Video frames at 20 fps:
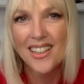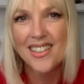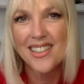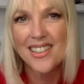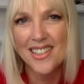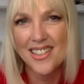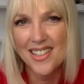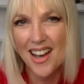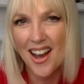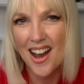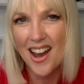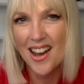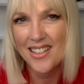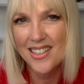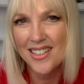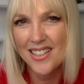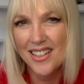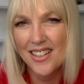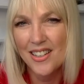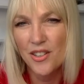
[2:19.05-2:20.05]

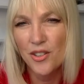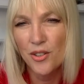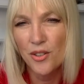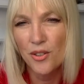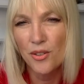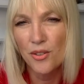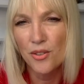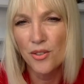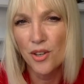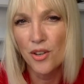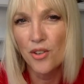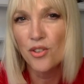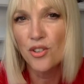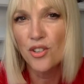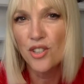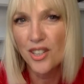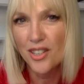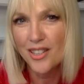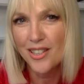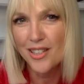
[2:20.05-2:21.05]
society, do social
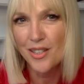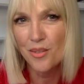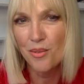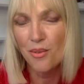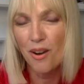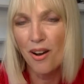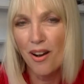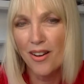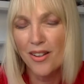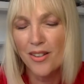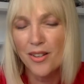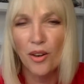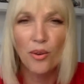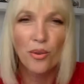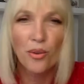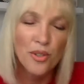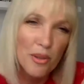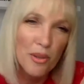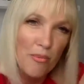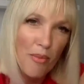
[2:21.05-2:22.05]
justice work,
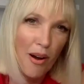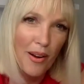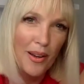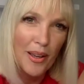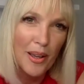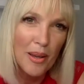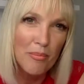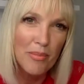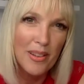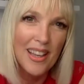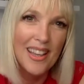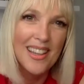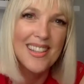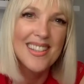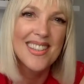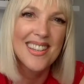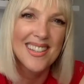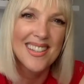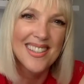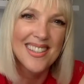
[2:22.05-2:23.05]
call to the marketplace,
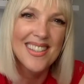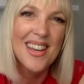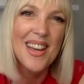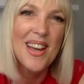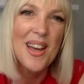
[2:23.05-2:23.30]
it's,